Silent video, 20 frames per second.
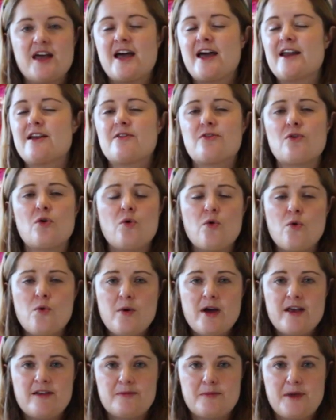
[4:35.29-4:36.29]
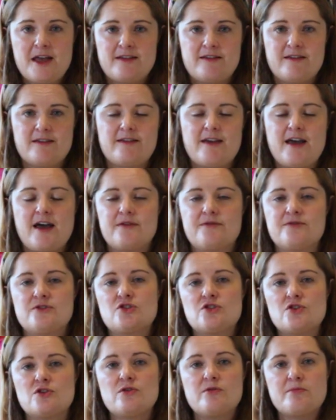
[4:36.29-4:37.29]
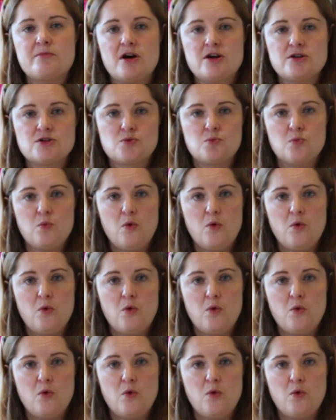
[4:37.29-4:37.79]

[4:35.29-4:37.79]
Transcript: And it's always better to have too much